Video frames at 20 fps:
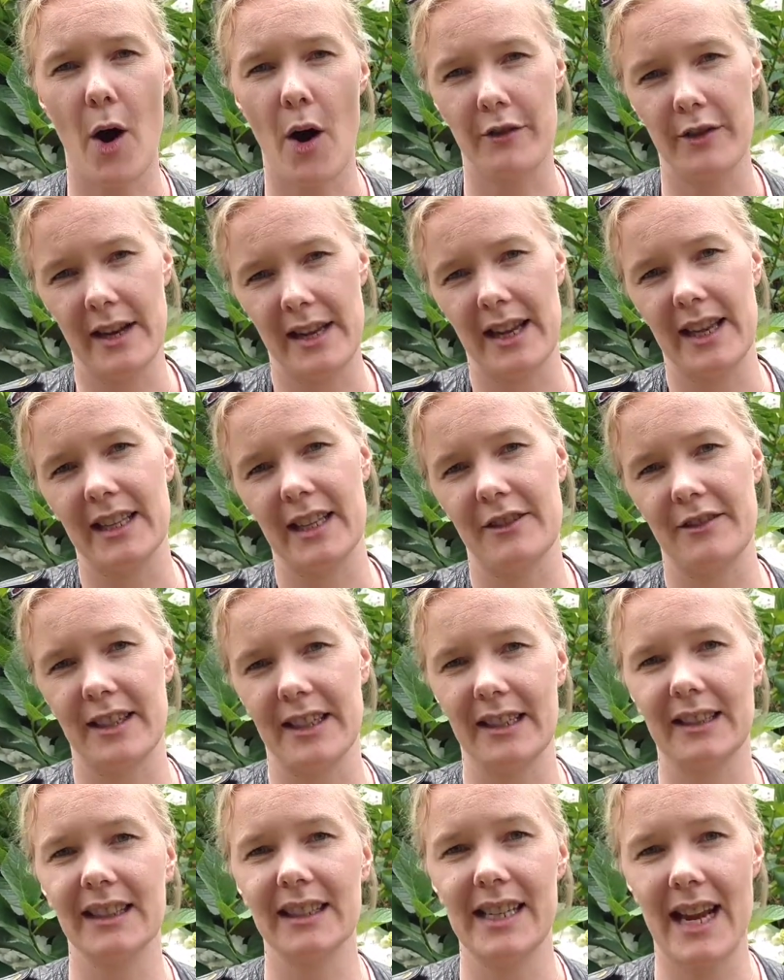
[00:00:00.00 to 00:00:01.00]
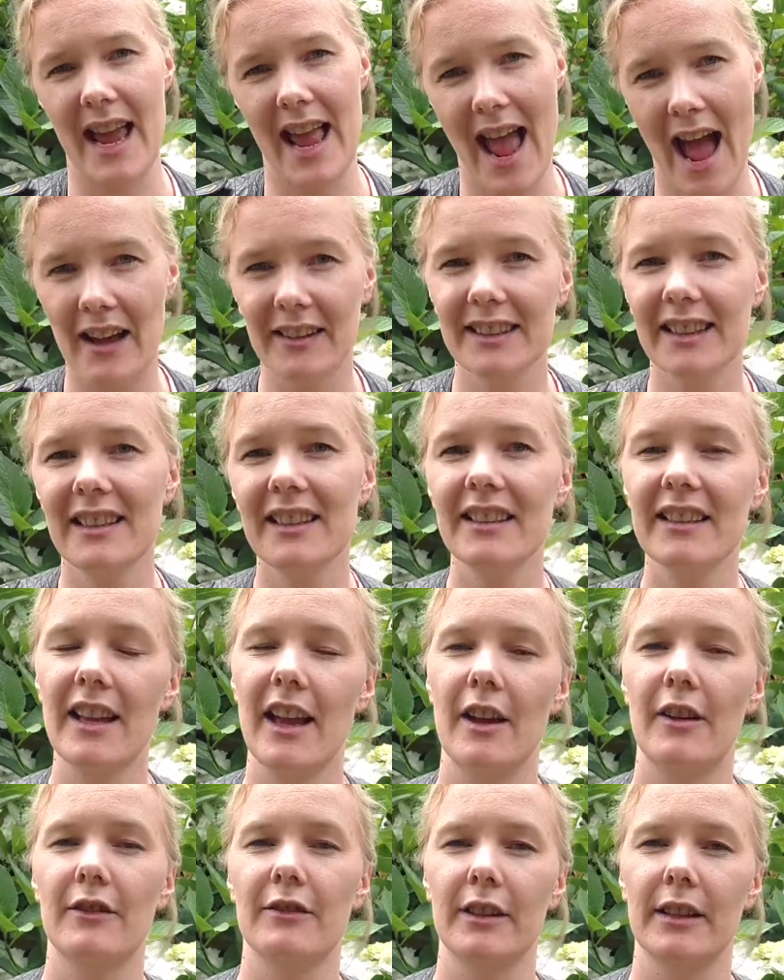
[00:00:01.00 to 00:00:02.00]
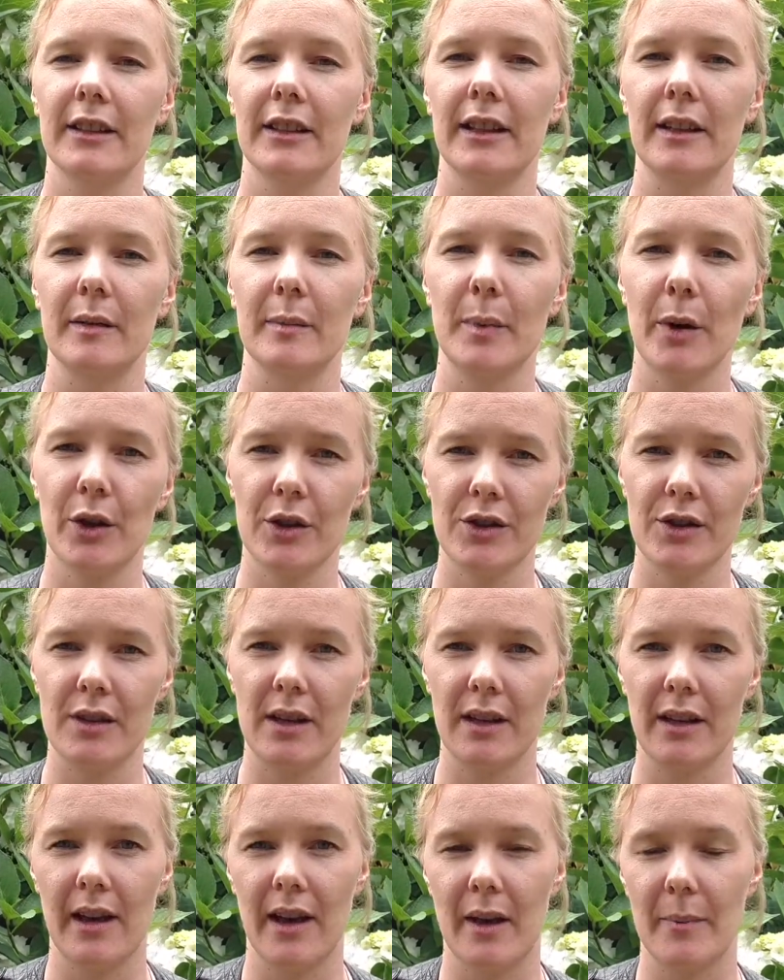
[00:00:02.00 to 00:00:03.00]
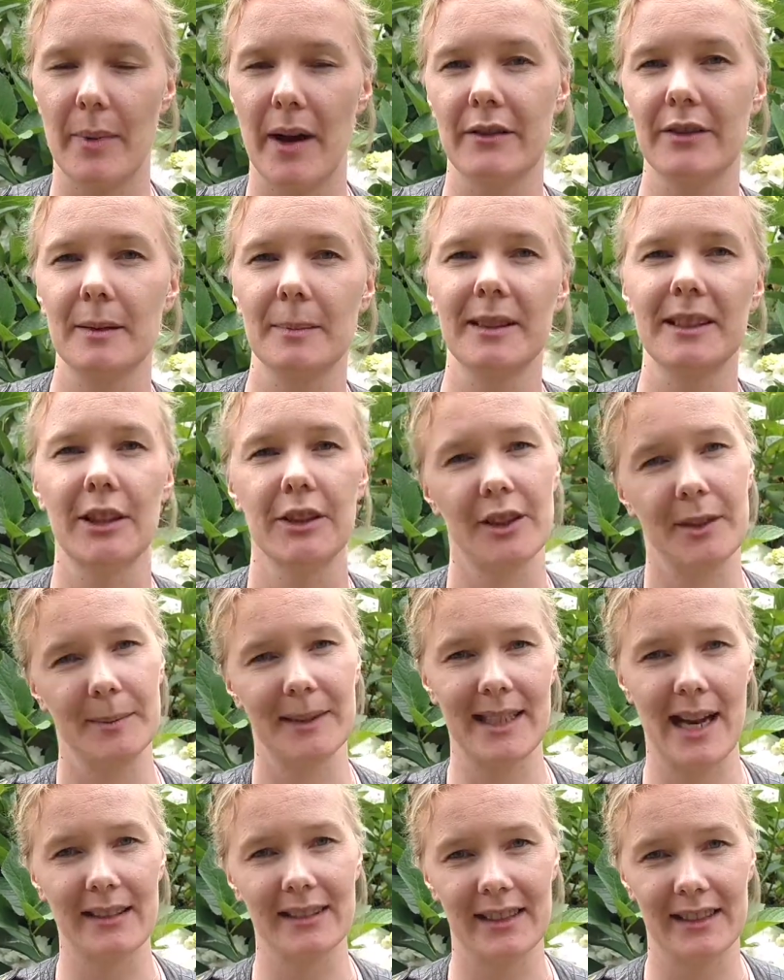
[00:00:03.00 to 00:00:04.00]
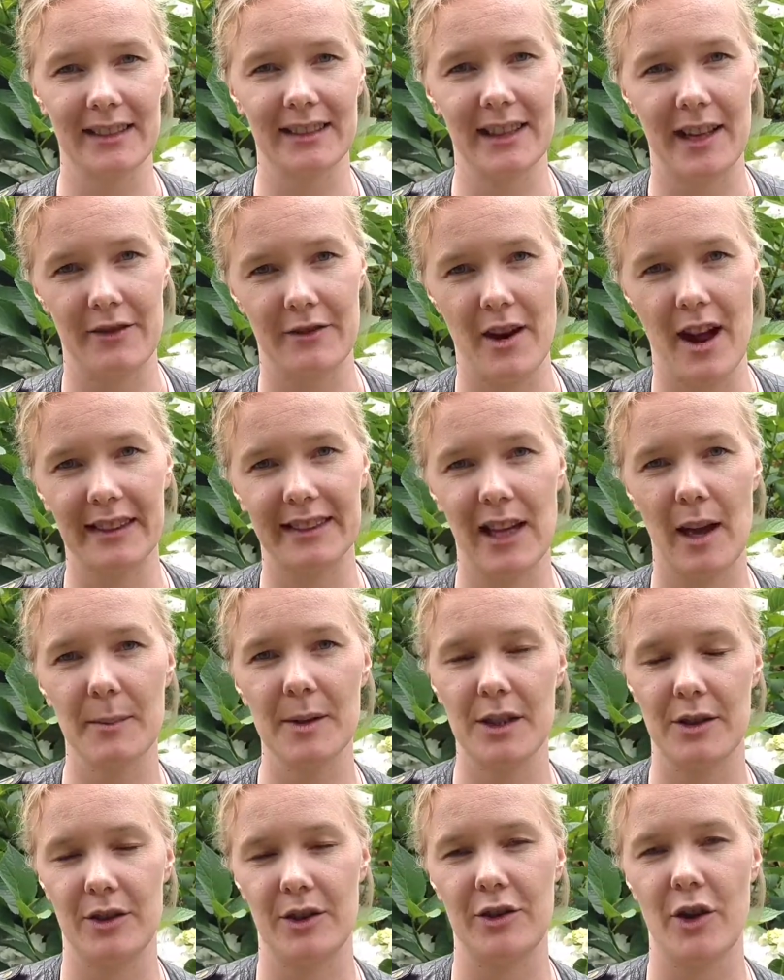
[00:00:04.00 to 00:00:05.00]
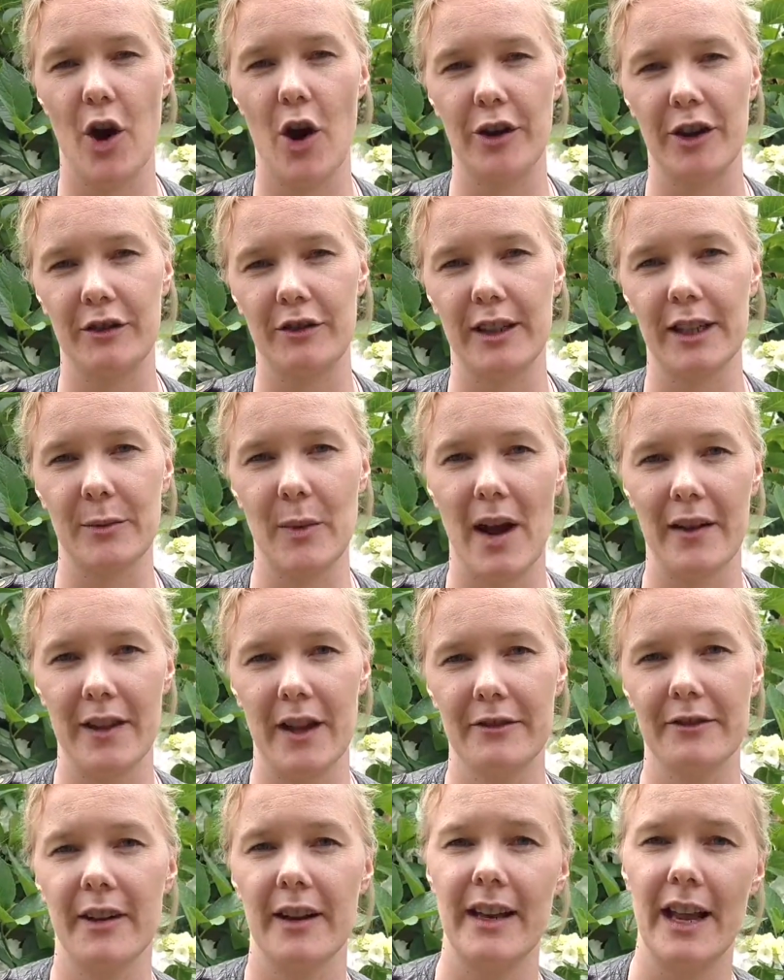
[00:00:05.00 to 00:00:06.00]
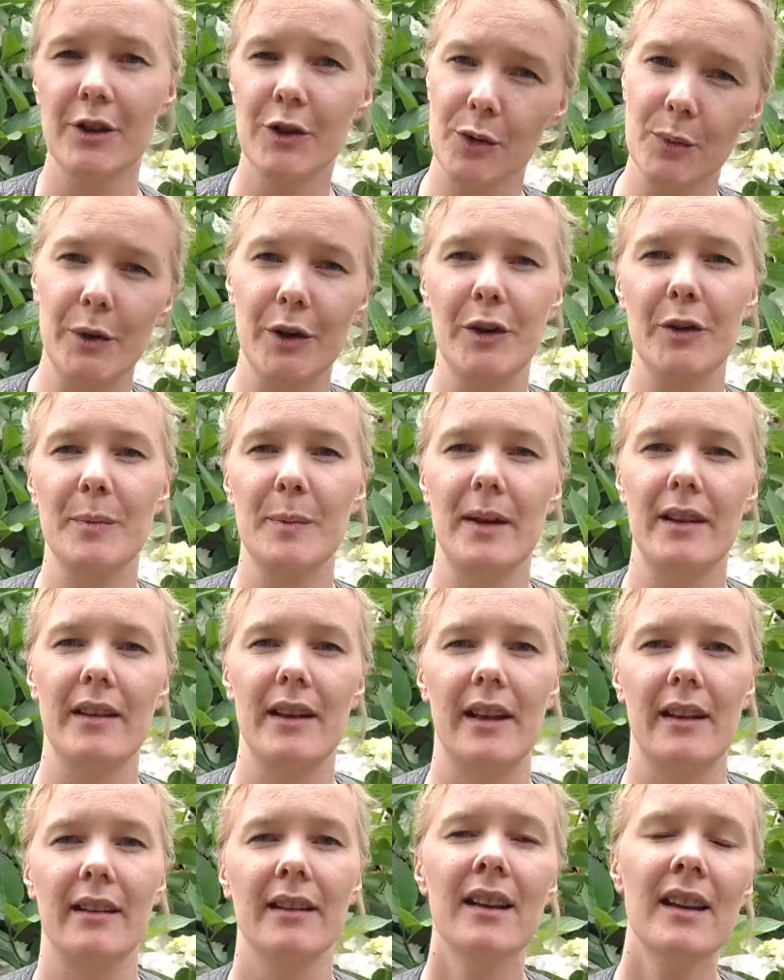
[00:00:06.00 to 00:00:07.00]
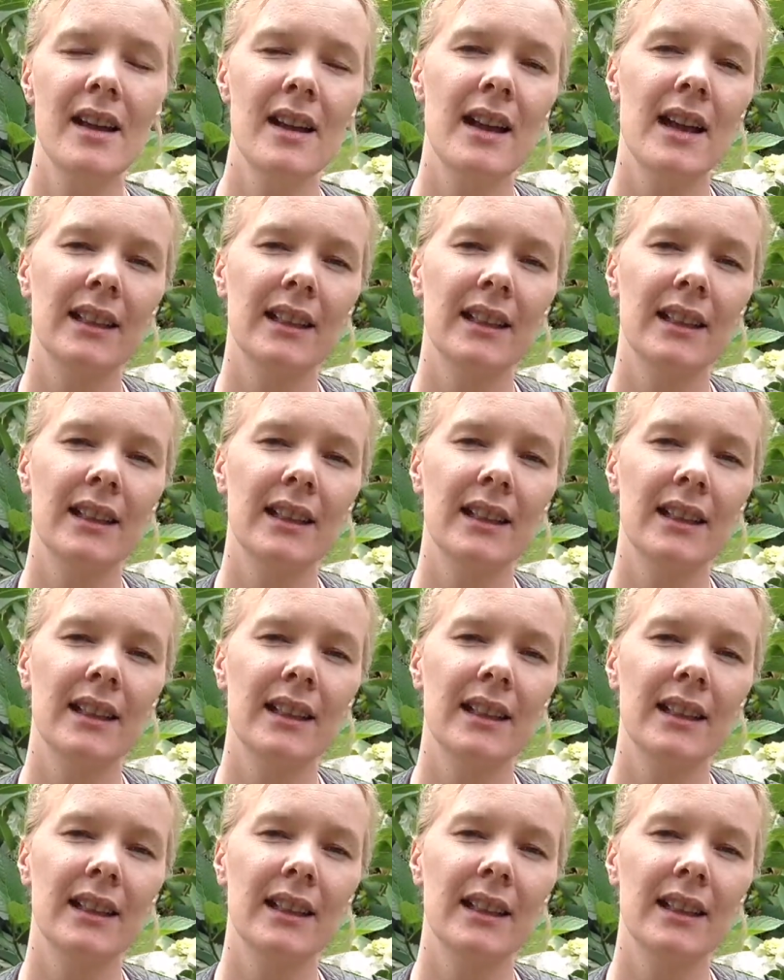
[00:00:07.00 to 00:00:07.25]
poverty and living in state housing and really pushed to get above his circumstances and rise up to do not only really well in the financial world, but then